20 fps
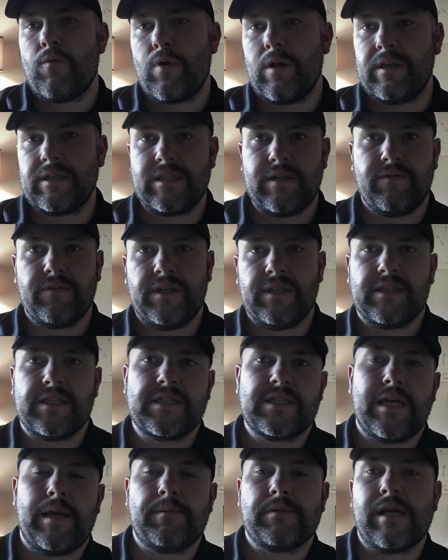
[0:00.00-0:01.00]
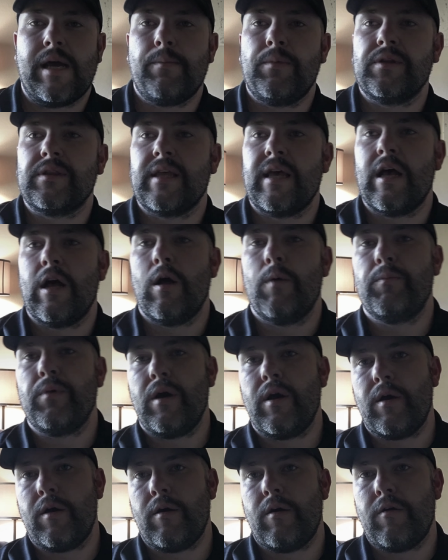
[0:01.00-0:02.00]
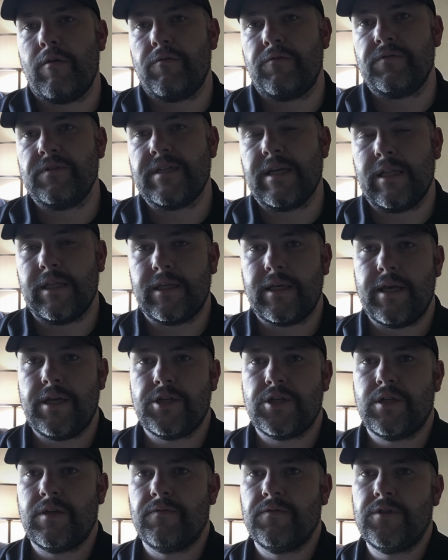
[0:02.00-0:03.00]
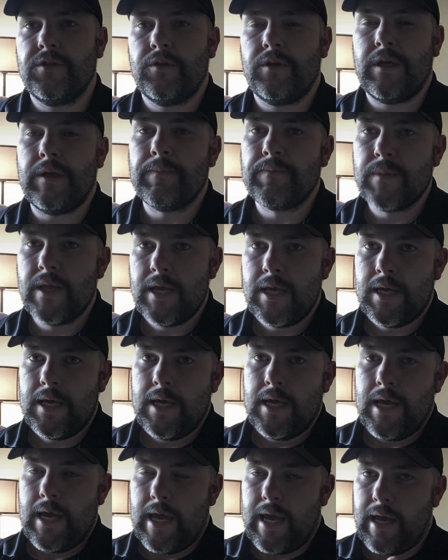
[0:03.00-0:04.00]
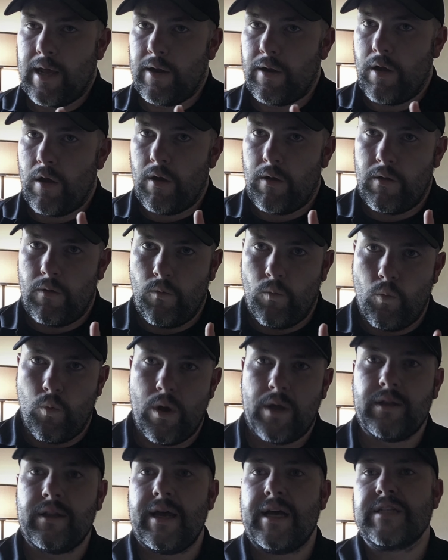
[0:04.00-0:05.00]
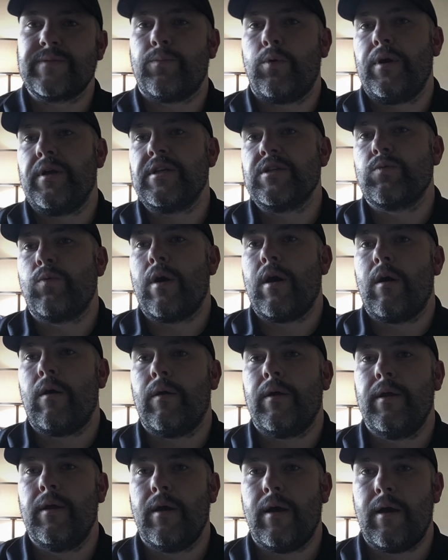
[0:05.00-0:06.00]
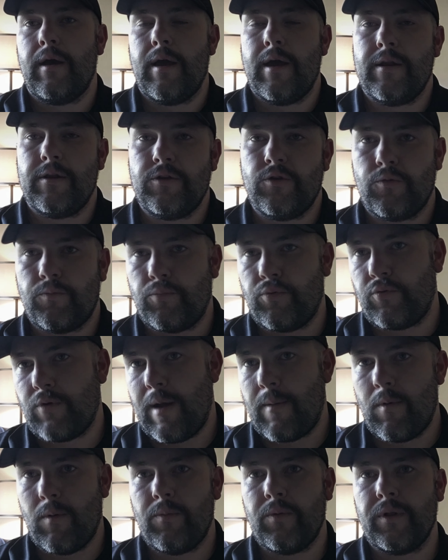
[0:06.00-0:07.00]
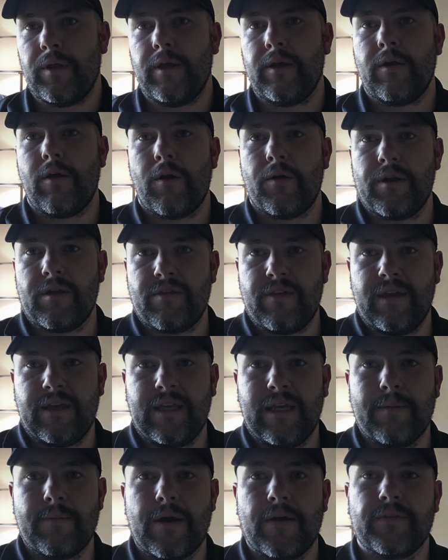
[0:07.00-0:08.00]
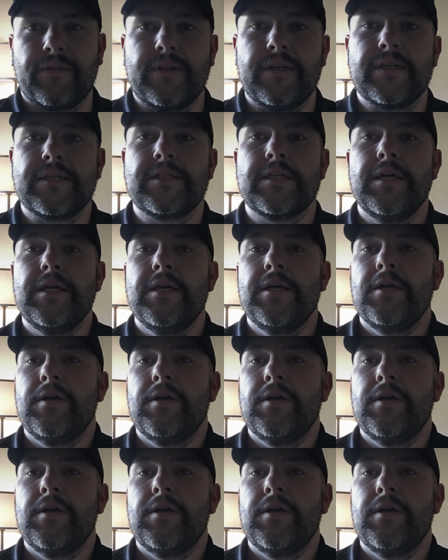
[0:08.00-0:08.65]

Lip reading: relatively at the same time with the help of delegation of duty. And one last point as well, and you're probably already thinking about this.